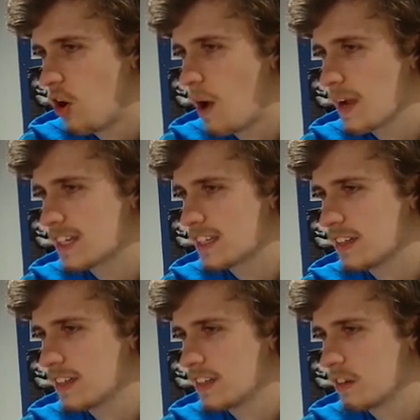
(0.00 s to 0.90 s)
Or I guess...
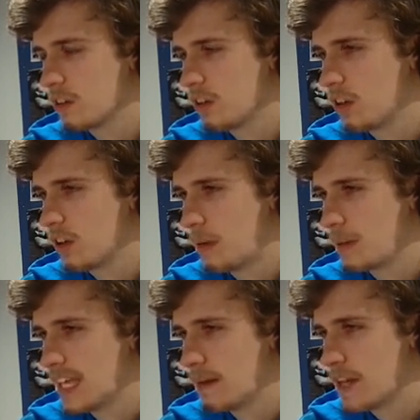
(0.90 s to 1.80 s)
I mean,
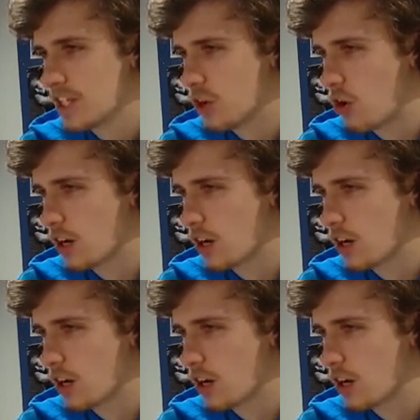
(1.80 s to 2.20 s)
they might score a